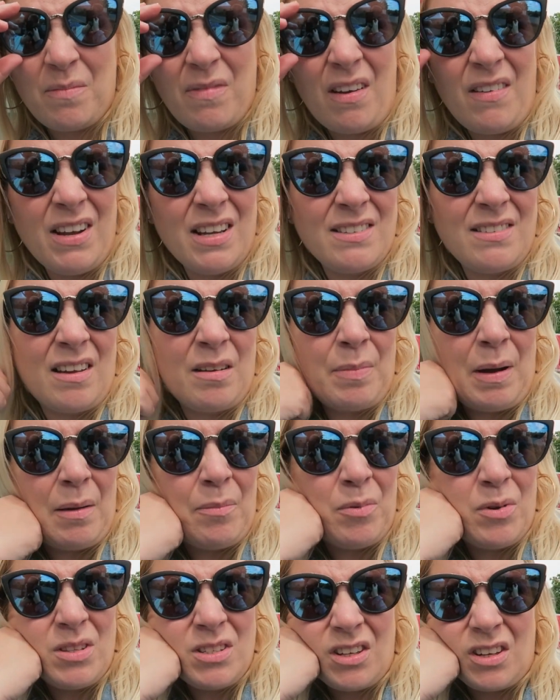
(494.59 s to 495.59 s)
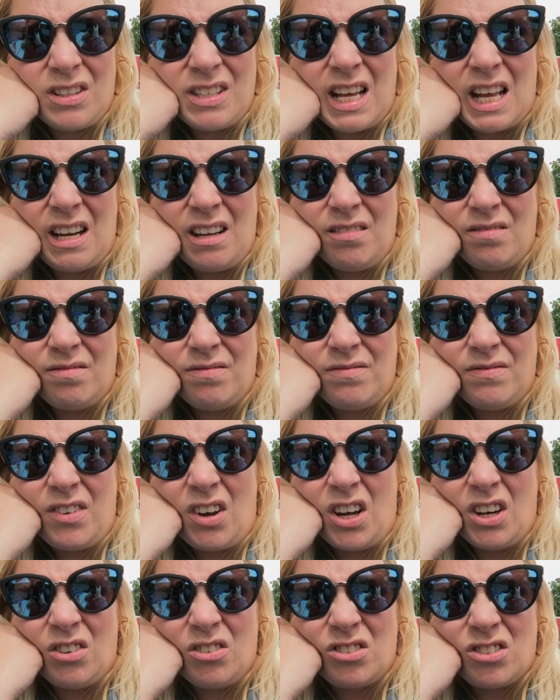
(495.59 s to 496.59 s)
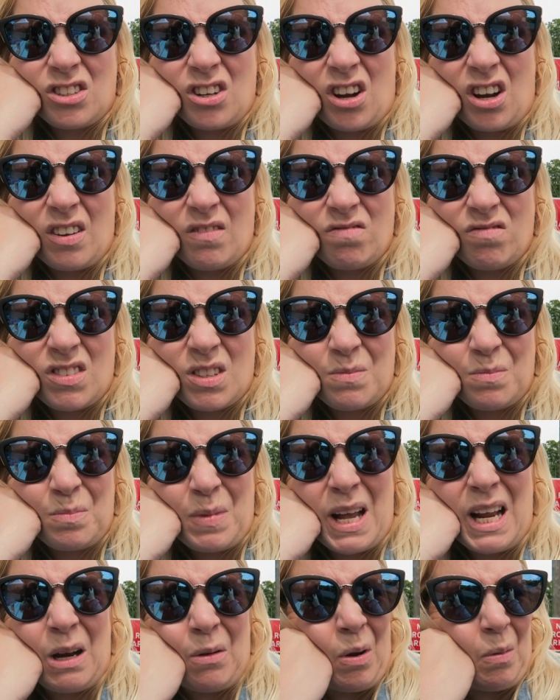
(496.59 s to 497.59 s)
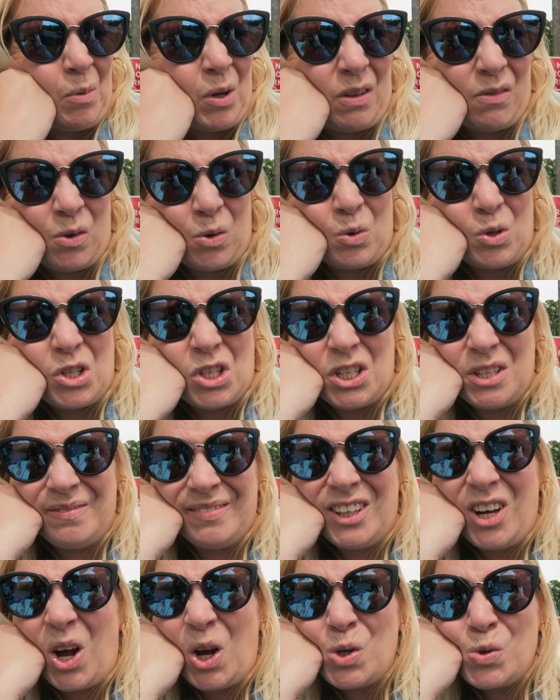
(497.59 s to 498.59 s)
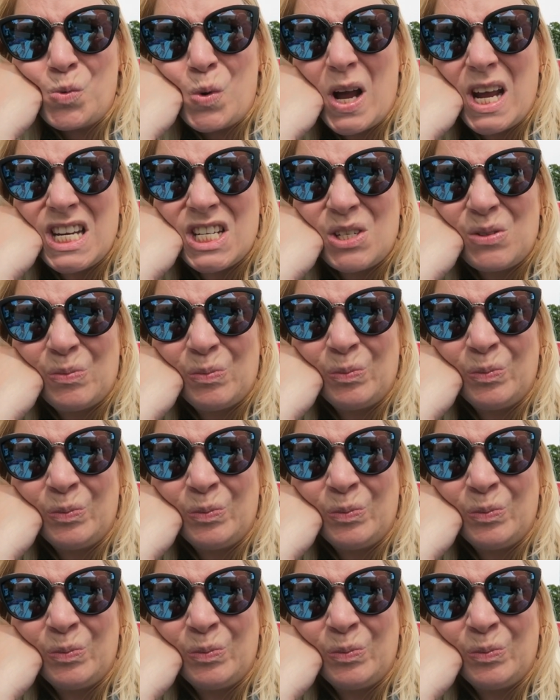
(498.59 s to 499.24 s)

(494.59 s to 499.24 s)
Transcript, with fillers: I'm very excited about Britain's Got Talent final tonight. It's mainly what I'm looking forward to. Can't wait.